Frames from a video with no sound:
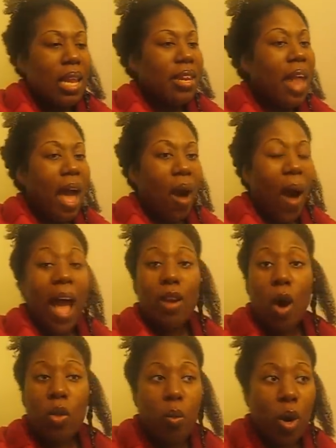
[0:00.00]
Now, I
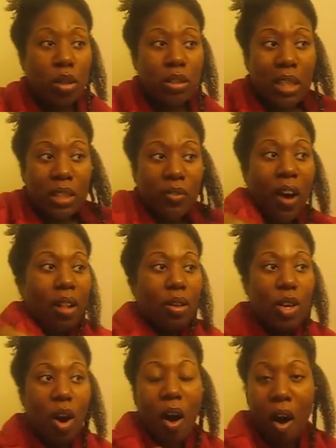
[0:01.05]
know the world says follow
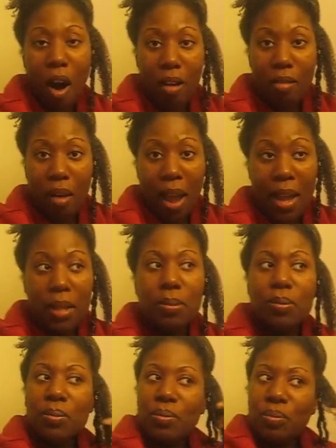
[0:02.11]
your heart,
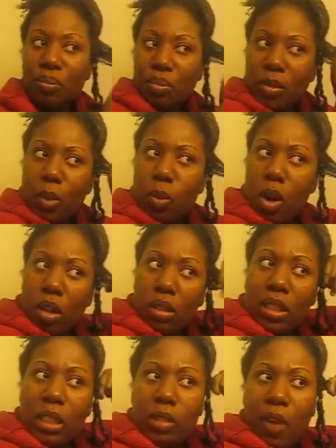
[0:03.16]
right? The world
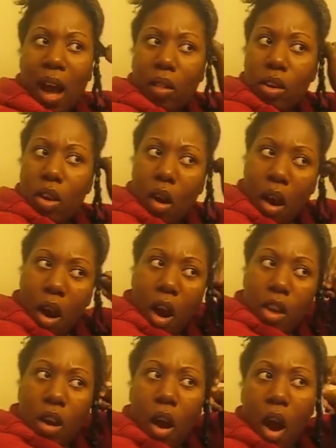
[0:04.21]
says follow your
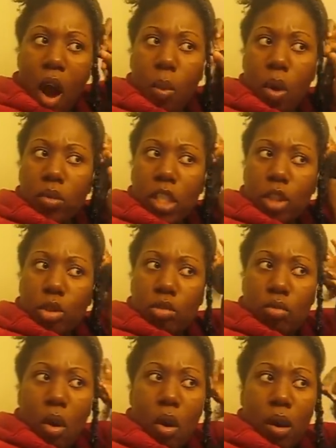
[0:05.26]
heart won't lead
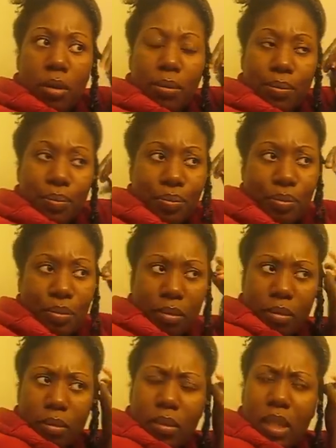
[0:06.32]
you wrong.
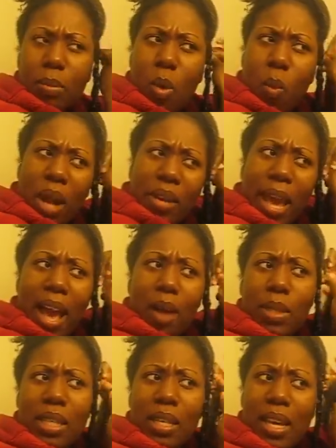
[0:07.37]
But one day
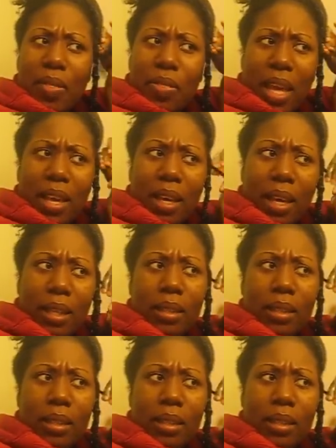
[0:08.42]
I was in here thinking,